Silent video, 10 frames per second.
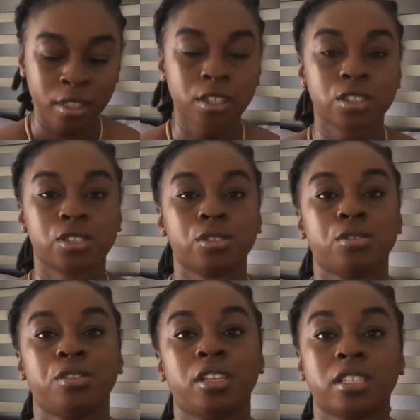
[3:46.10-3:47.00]
so
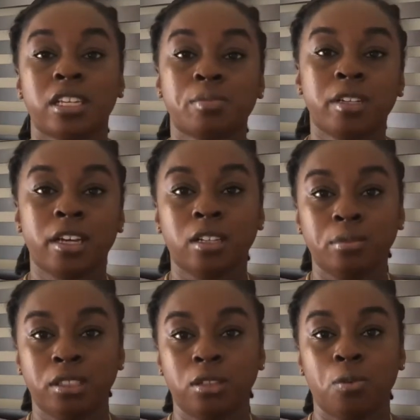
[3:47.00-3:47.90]
this has been
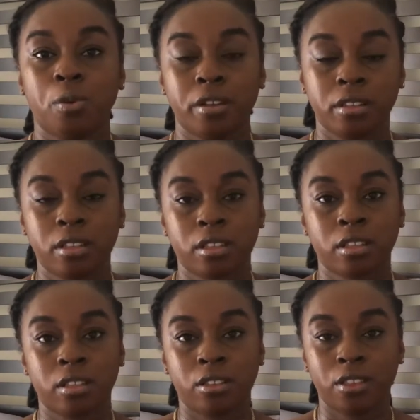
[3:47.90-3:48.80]
helping with
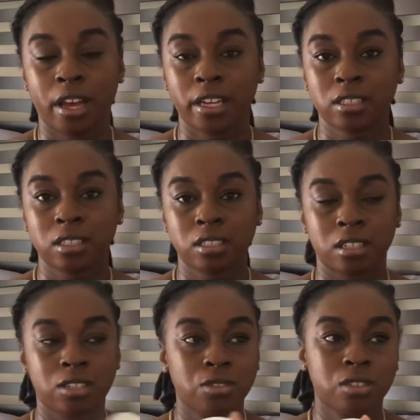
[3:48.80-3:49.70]
that instead
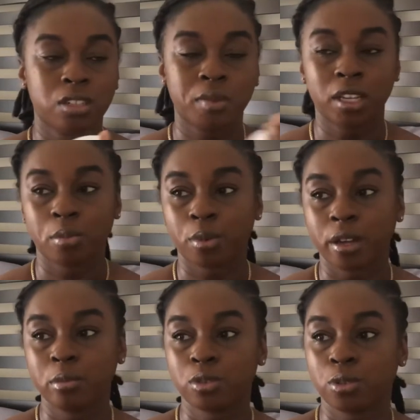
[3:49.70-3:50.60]
of using makeup
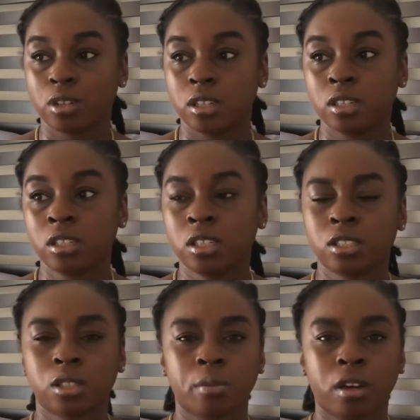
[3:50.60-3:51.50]
wipes or
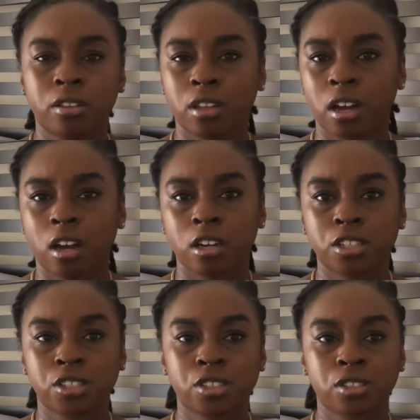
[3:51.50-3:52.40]
some other
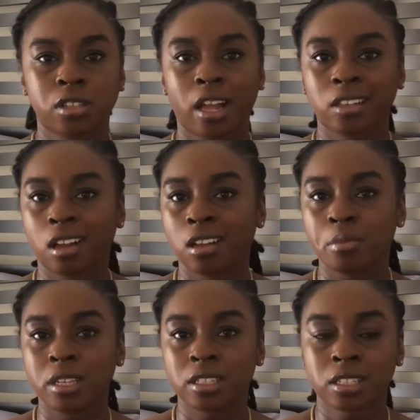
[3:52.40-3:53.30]
harsh alcohol
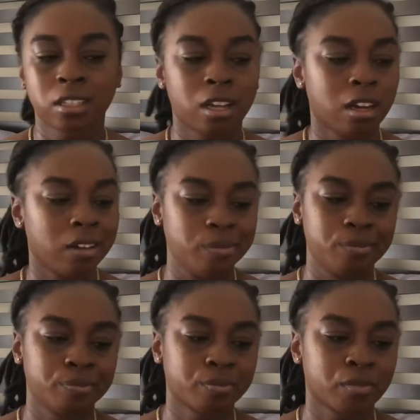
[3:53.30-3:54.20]
based
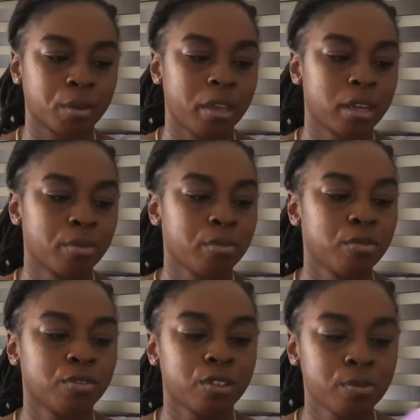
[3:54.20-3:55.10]
makeup
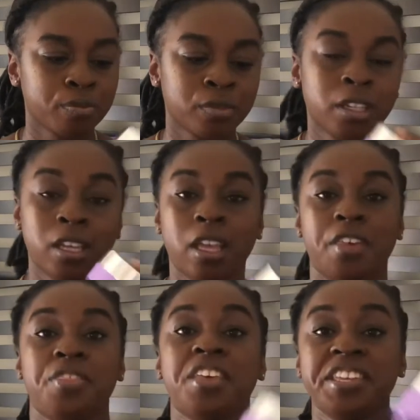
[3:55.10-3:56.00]
remover.
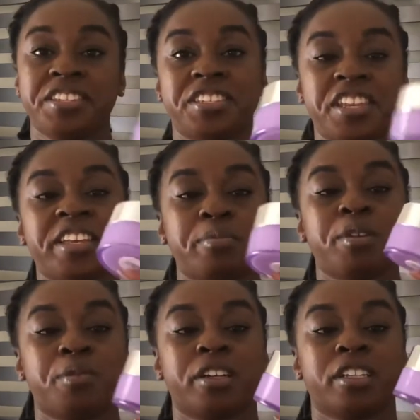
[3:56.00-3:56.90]
This has been
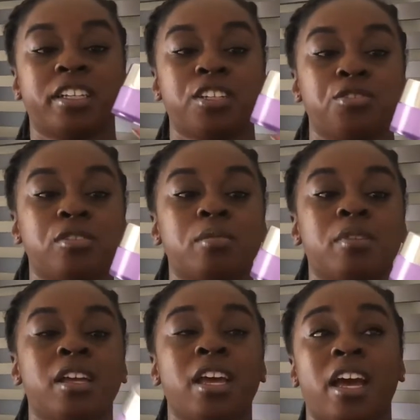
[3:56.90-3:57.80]
working like a dream,
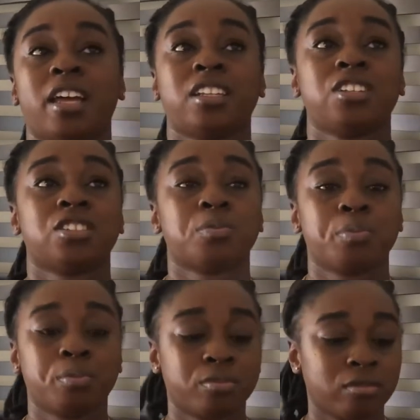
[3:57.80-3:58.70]
and then you just
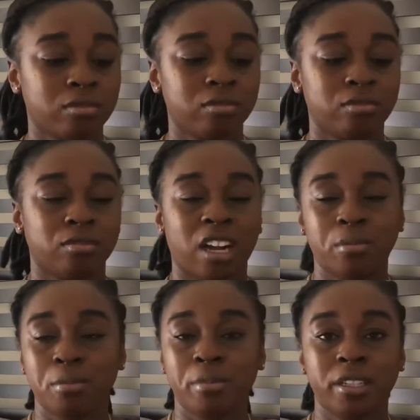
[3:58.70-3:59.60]
grab
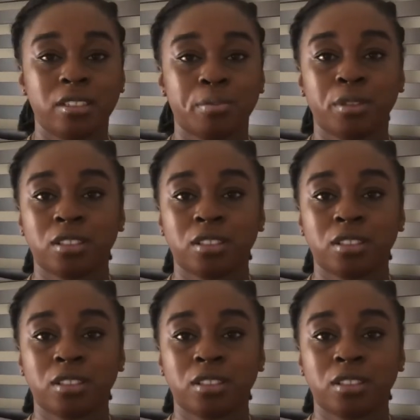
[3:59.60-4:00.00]
a bit to put